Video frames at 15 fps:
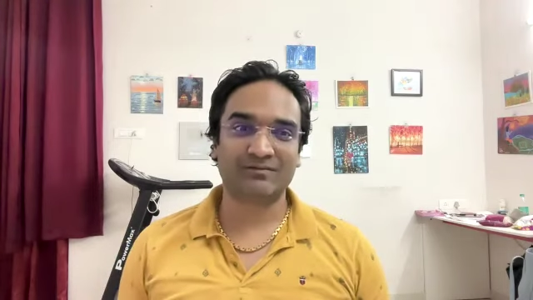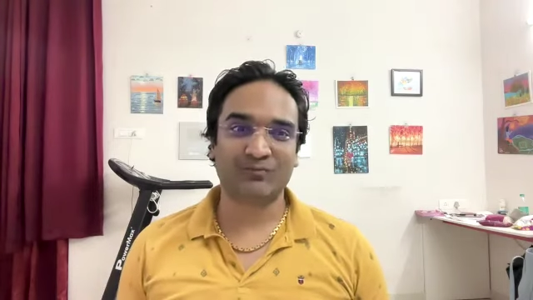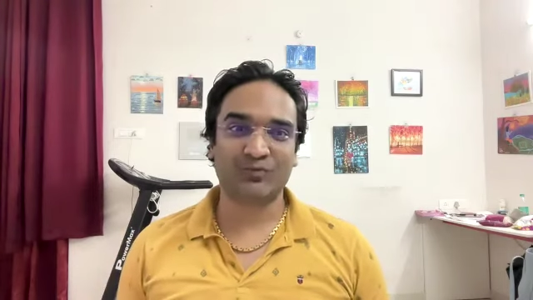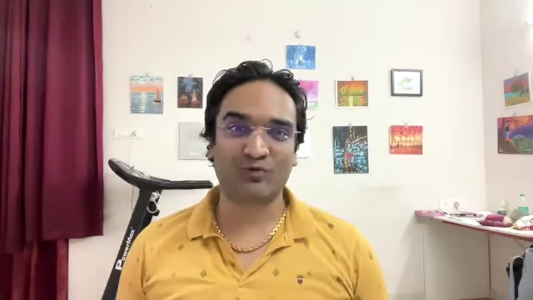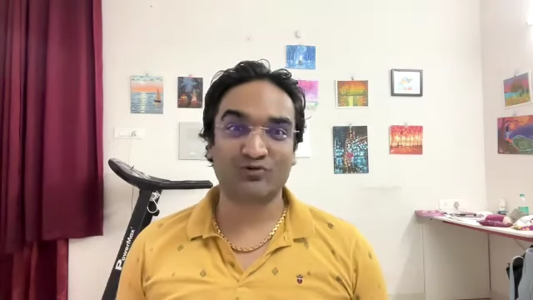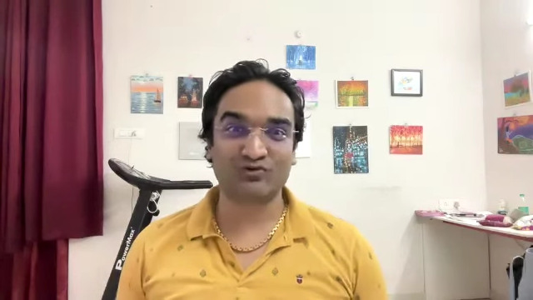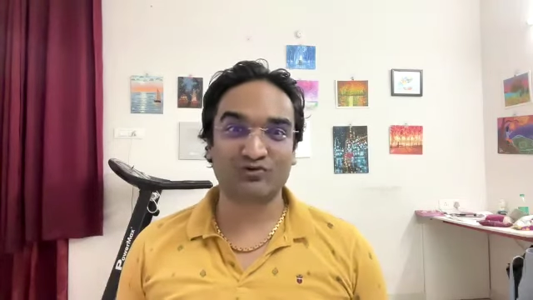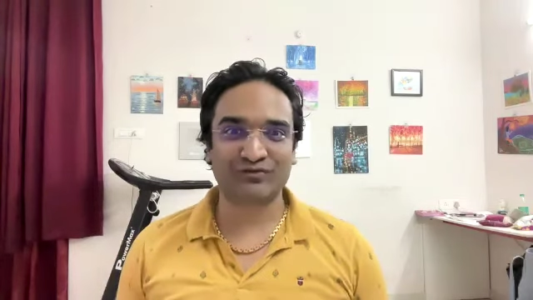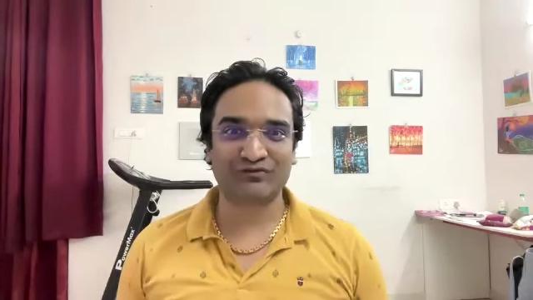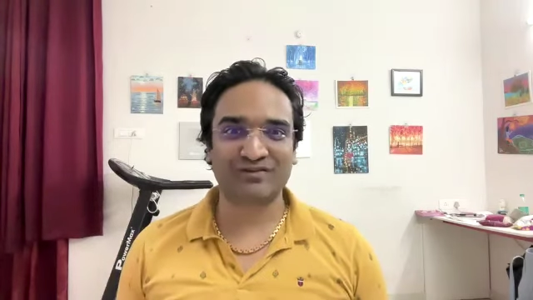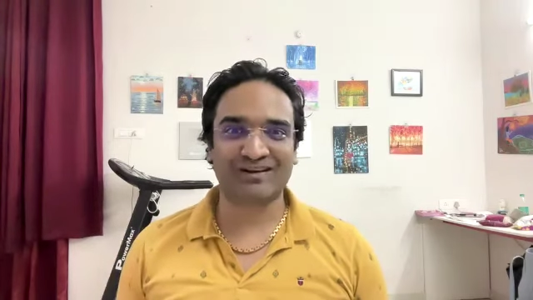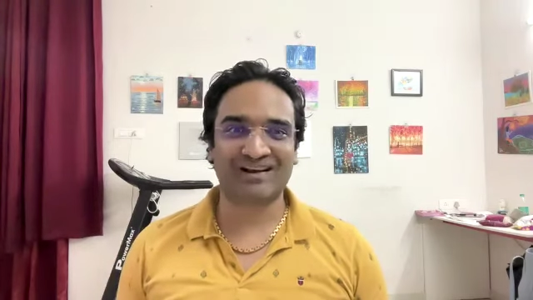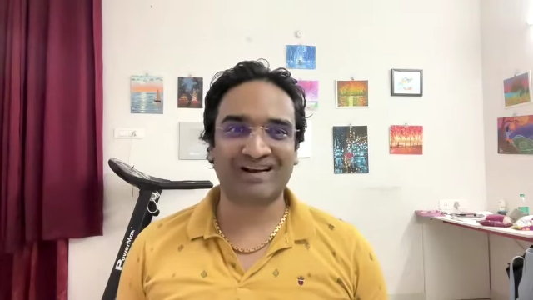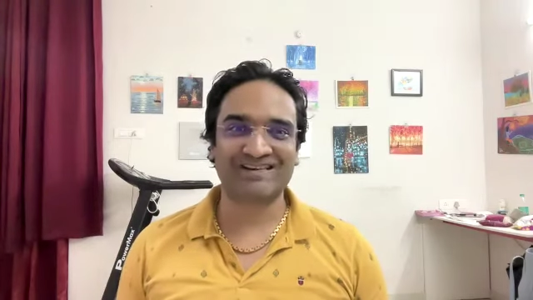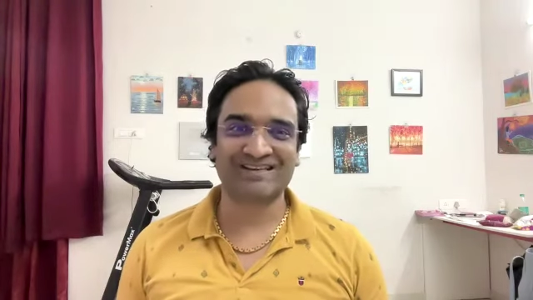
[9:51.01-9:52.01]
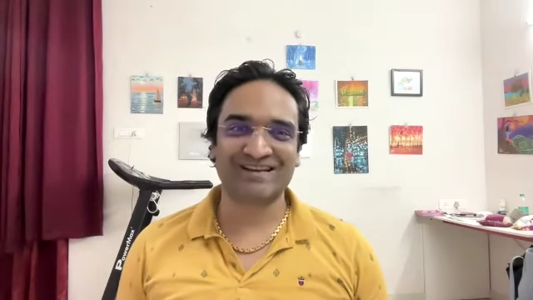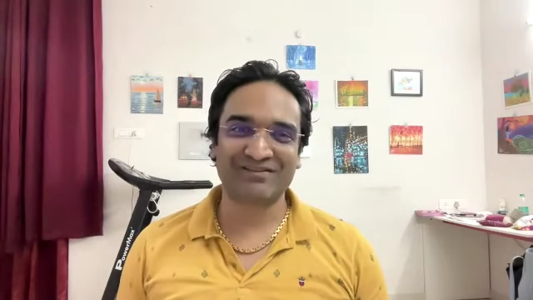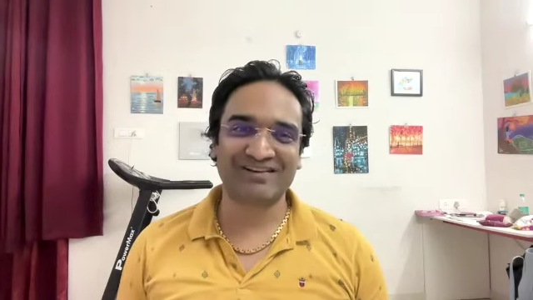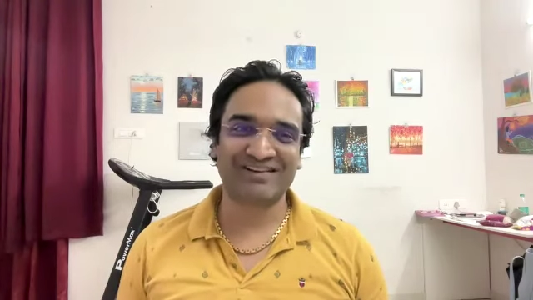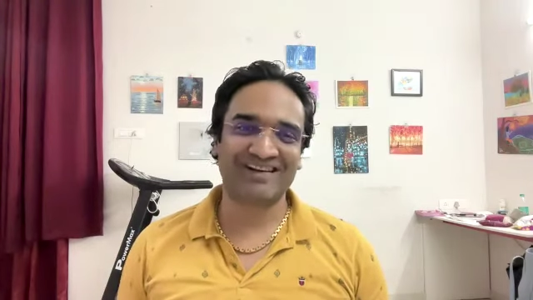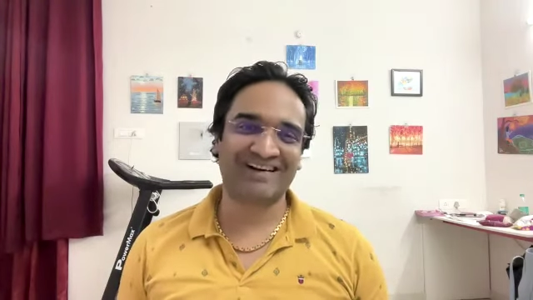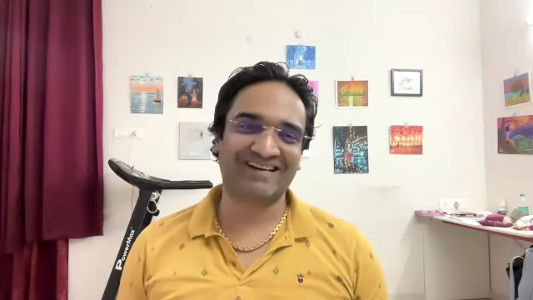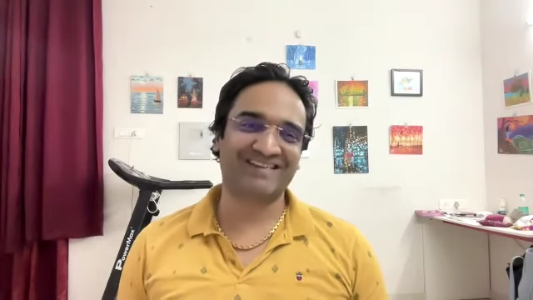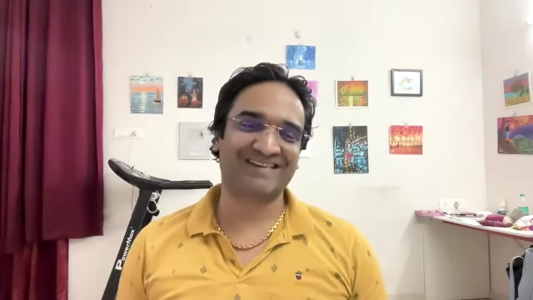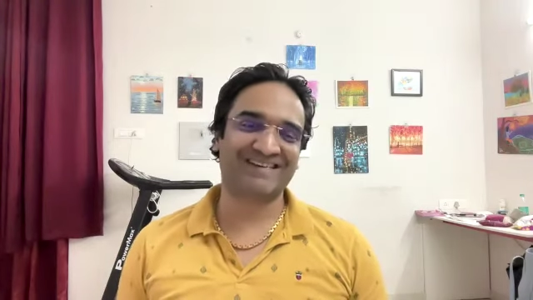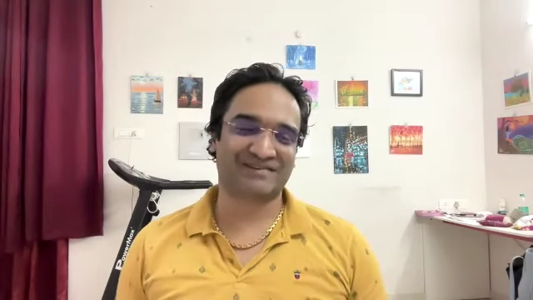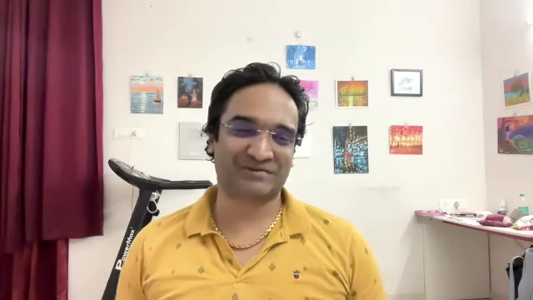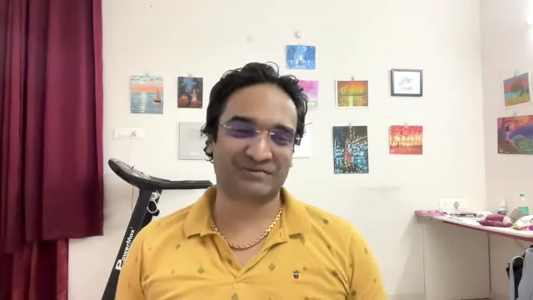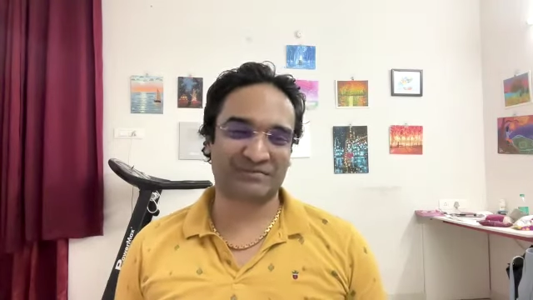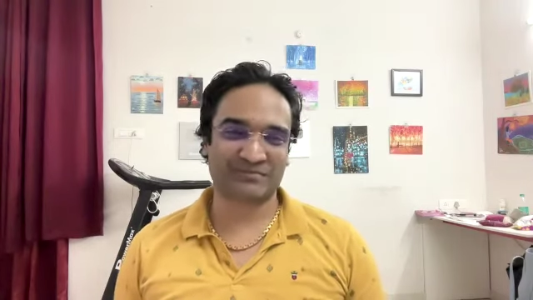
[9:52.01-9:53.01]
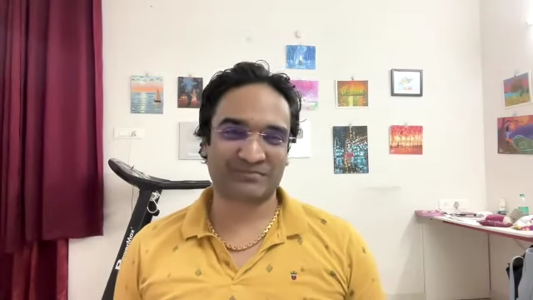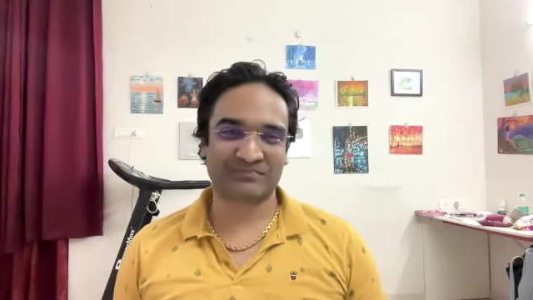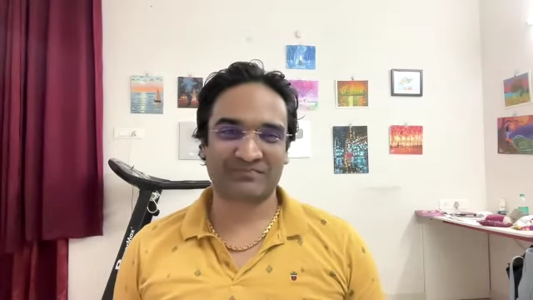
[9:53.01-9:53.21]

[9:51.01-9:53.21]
most of the client, they will need this